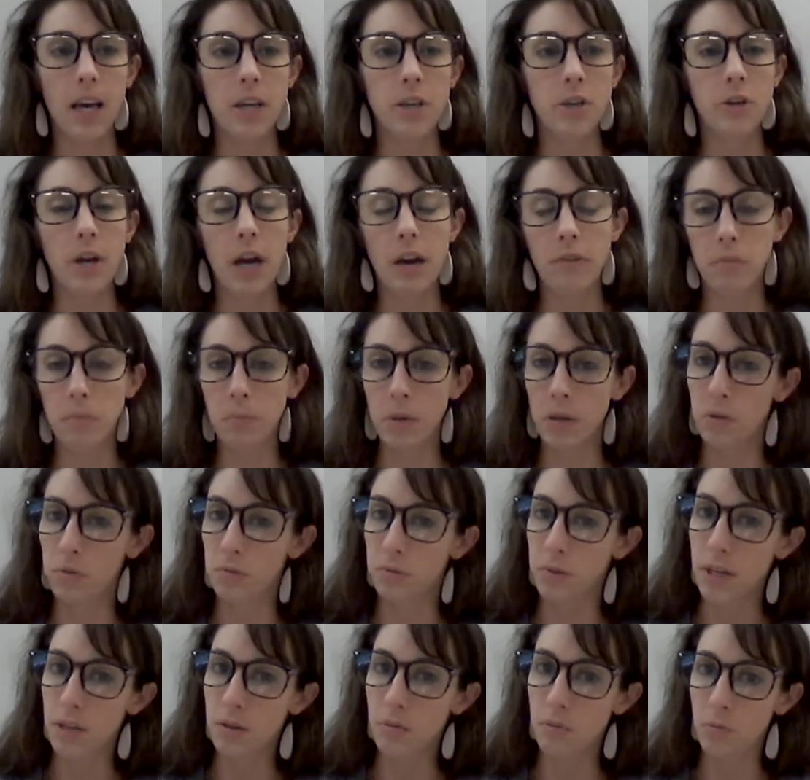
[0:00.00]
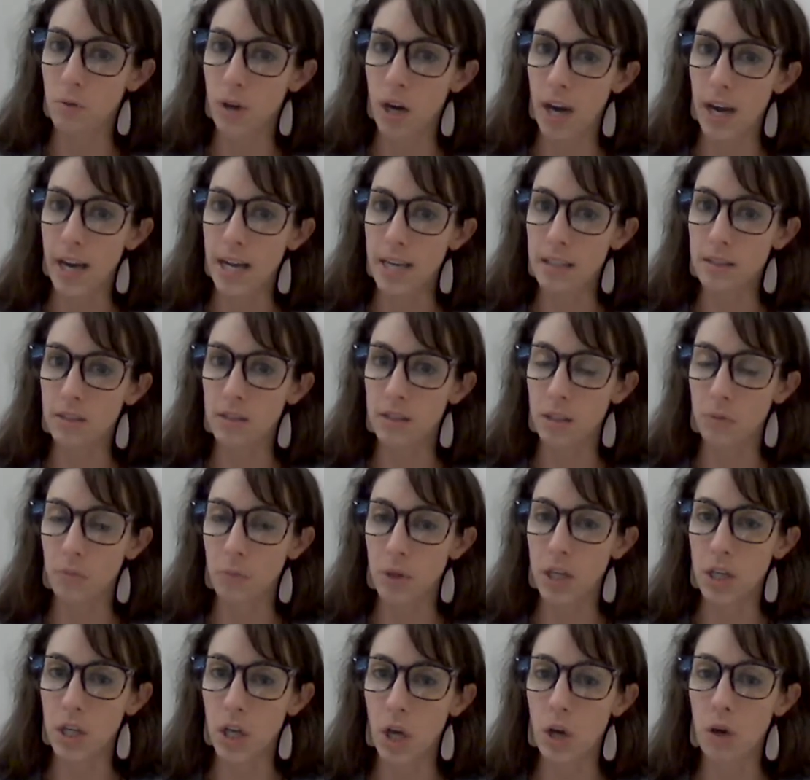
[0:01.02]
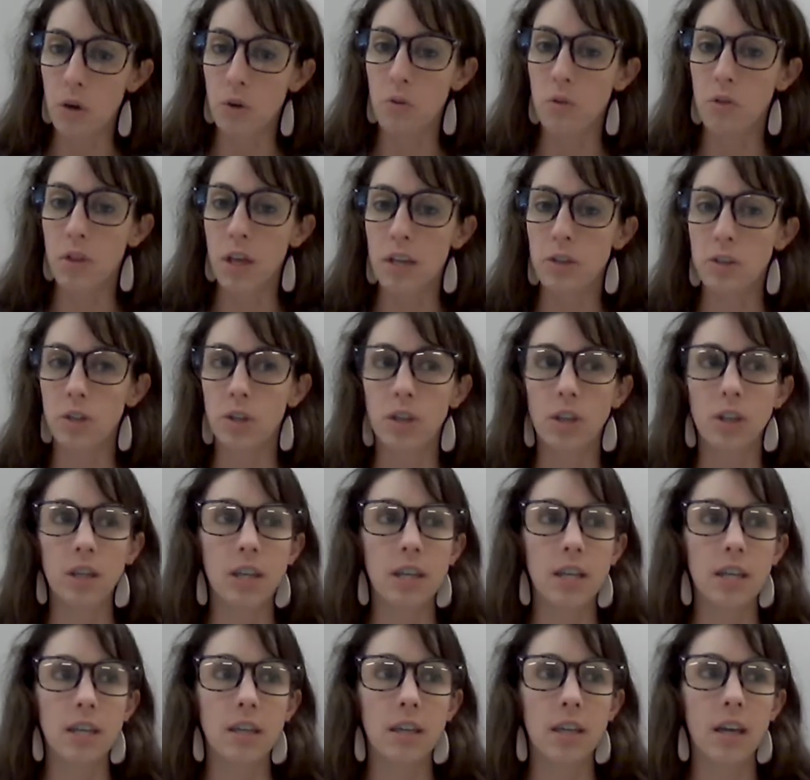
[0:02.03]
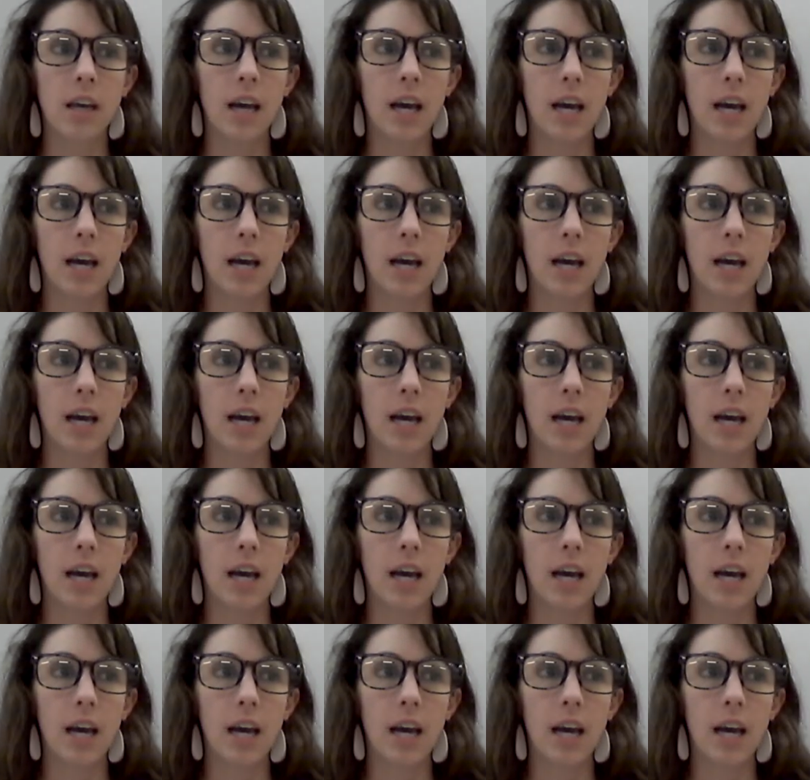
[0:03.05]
You have to be able to read and write. And we know that during